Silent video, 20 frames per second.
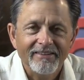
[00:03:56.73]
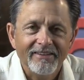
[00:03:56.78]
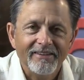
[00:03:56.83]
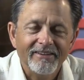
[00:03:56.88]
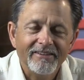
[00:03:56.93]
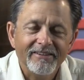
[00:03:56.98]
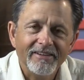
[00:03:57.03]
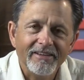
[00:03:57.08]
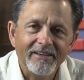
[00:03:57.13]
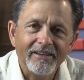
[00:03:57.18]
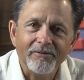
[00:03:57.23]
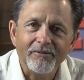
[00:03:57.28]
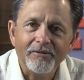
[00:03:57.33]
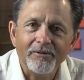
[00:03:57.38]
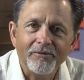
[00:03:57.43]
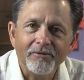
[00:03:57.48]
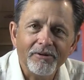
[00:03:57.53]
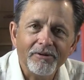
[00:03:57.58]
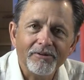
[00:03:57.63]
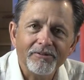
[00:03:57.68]
Okay,
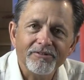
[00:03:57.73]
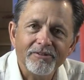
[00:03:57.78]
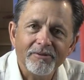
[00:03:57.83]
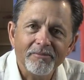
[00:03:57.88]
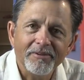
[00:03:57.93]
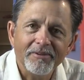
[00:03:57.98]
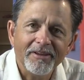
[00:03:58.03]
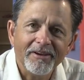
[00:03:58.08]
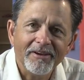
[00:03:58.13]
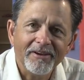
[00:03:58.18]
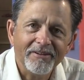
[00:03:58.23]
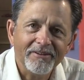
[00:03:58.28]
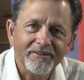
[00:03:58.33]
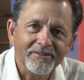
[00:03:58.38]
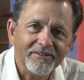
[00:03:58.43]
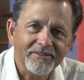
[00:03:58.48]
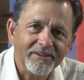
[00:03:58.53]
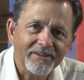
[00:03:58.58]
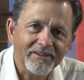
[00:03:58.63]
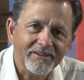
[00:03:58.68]
well, what are some of the other
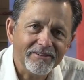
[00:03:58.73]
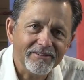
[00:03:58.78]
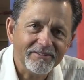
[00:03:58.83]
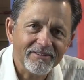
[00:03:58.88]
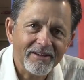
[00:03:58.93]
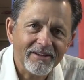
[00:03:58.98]
things?